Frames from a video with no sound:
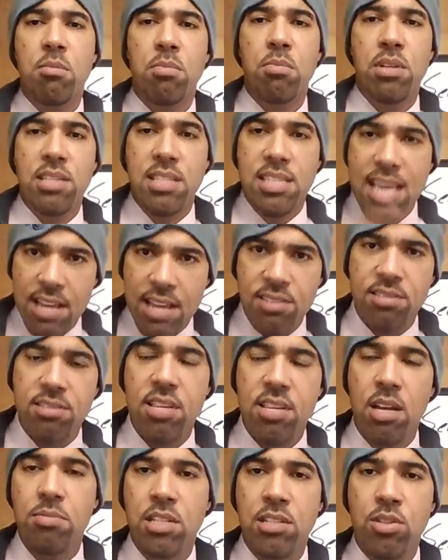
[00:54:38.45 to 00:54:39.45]
But yes,
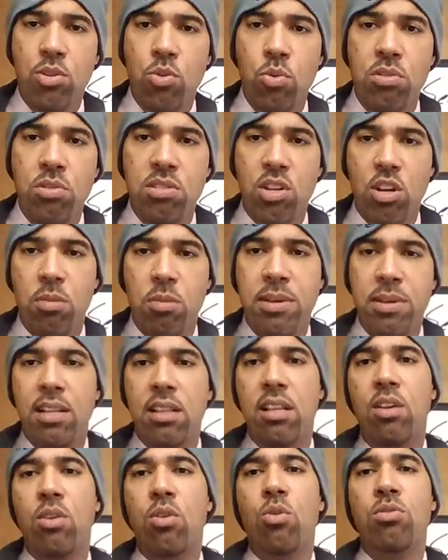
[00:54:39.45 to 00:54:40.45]
subject to is going to be a
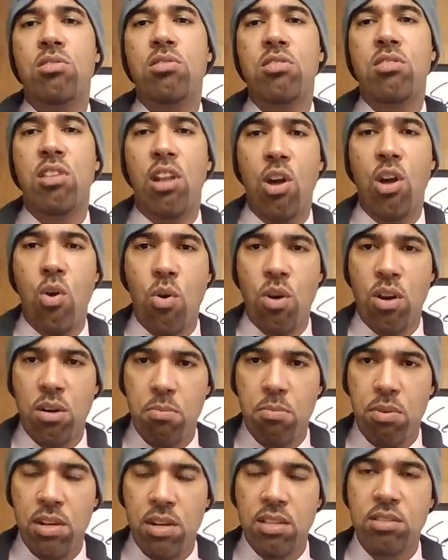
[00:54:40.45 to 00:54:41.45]
little slower,
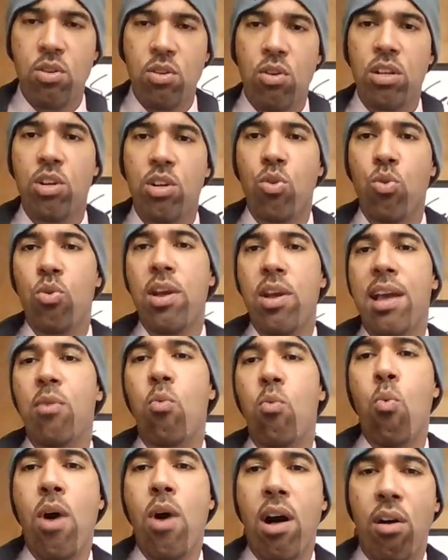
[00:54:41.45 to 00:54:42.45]
but it's going to create
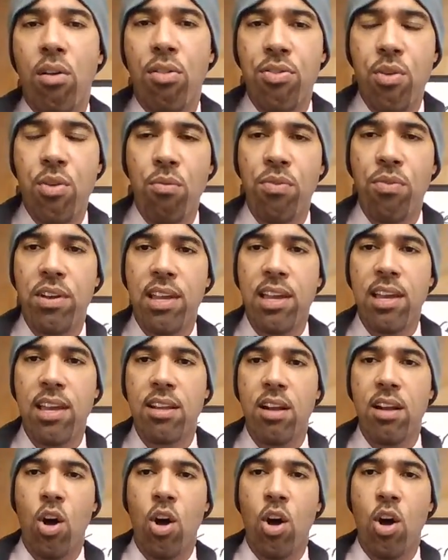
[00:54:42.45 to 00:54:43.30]
wealth. Don't forget,